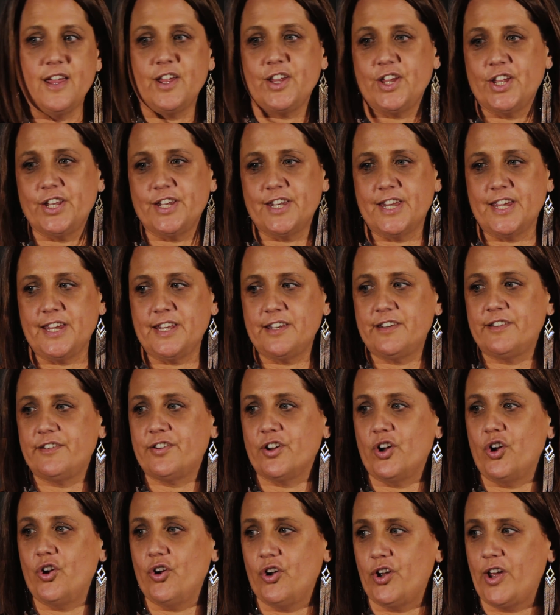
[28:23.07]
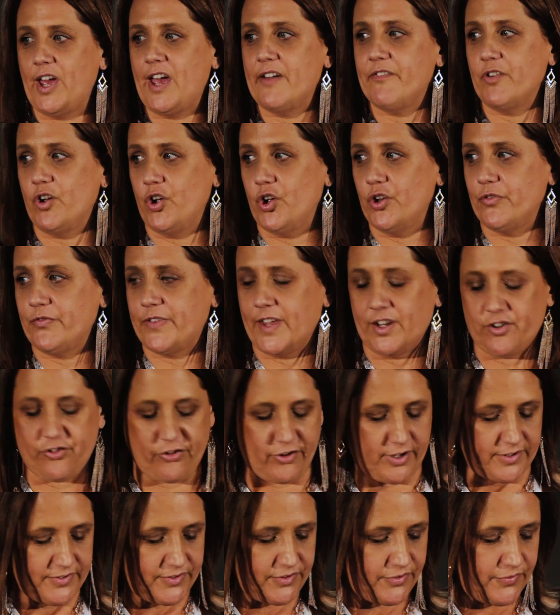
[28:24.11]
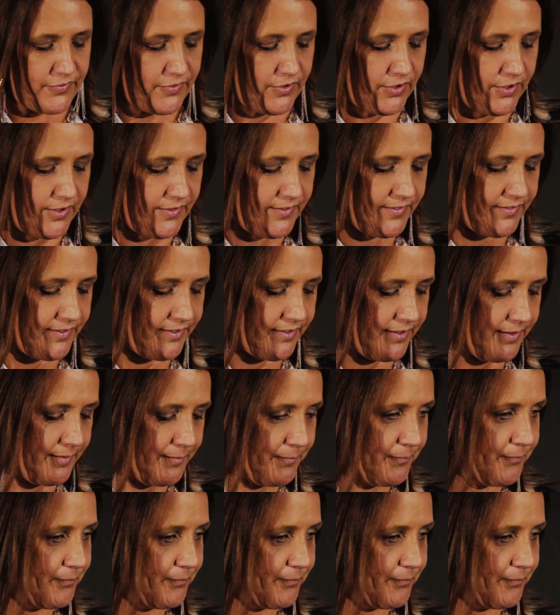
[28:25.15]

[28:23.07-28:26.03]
you need to have earned that trust first.